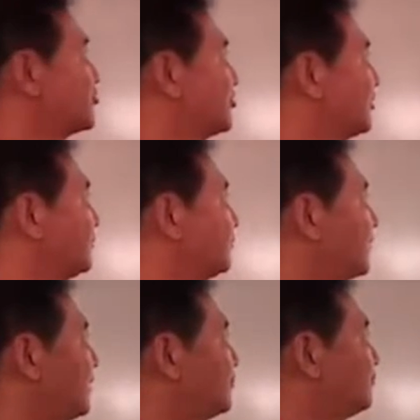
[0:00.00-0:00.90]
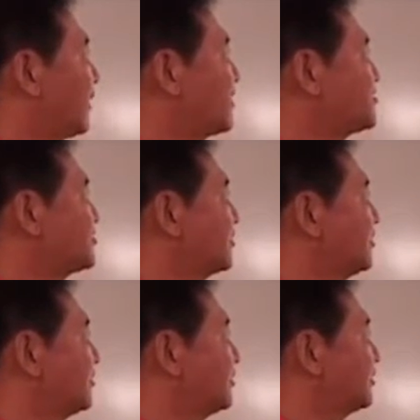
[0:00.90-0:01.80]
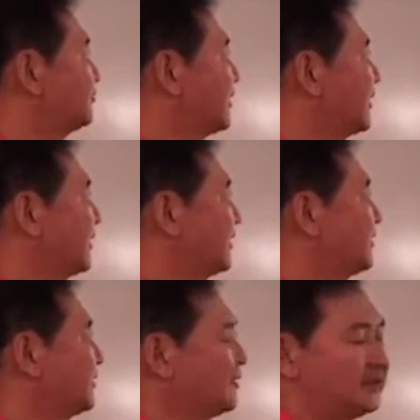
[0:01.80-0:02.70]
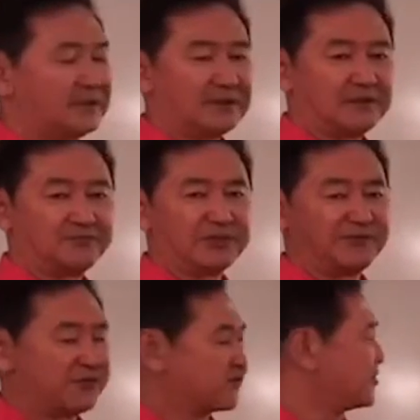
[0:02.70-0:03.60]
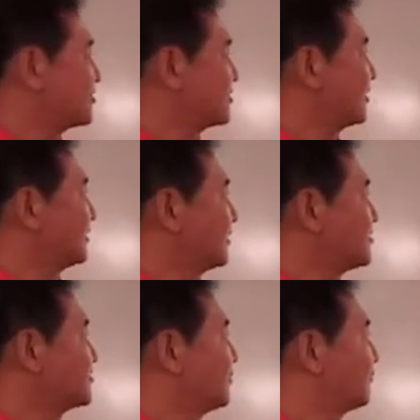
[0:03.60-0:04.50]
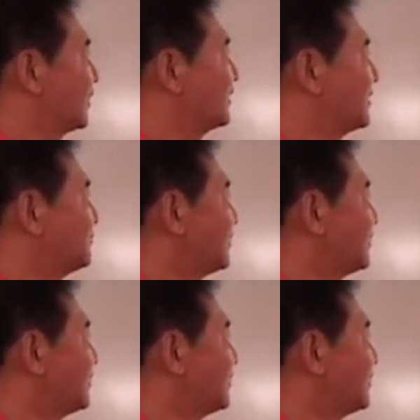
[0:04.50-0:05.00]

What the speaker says: leadership, based on my previous studies, and